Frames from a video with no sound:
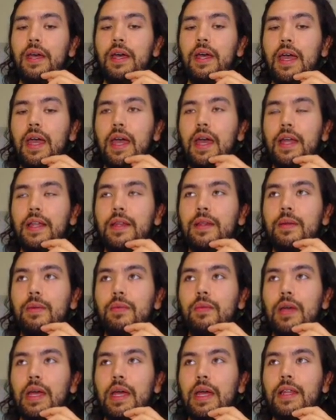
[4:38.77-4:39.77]
And
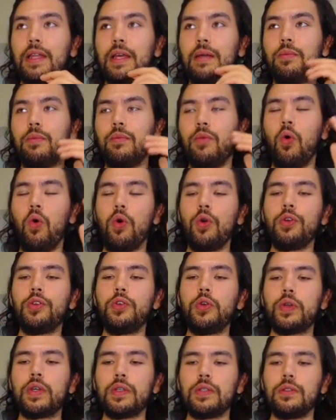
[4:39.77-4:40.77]
then, or
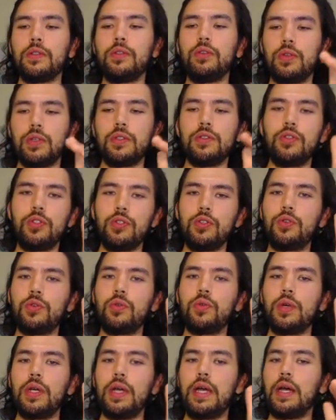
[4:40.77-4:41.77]
you can
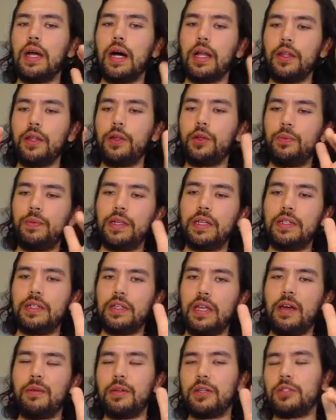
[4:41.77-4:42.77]
do a little bit of
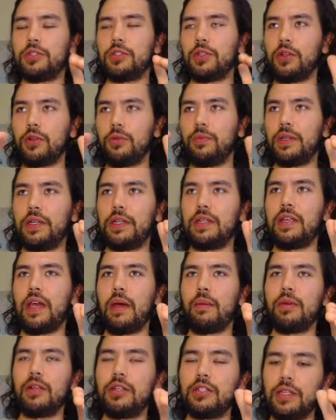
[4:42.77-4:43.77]
damage,
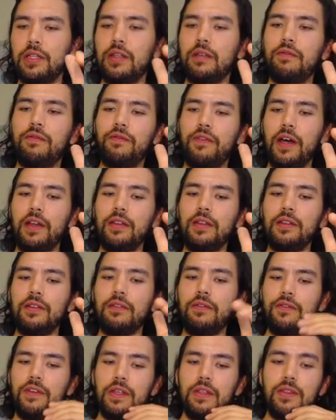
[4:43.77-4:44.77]
and then finally
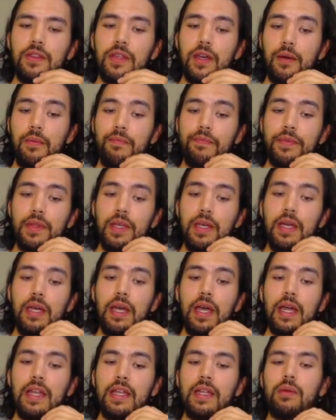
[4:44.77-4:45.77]
defeat them.
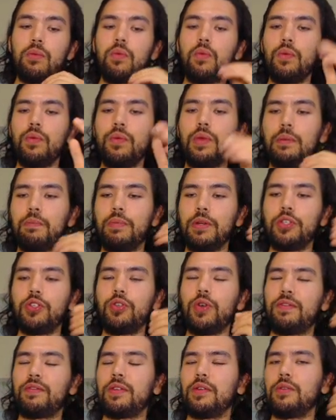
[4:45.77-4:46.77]
And then, but
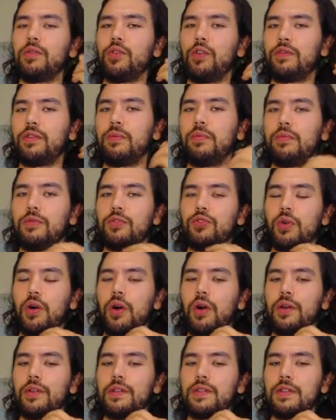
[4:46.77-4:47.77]
you have to
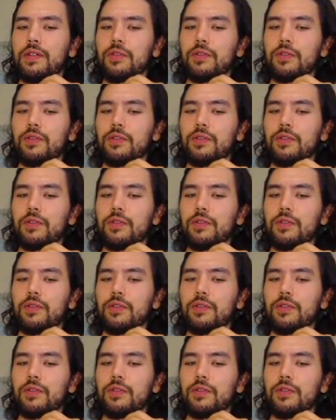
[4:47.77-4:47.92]
draw into your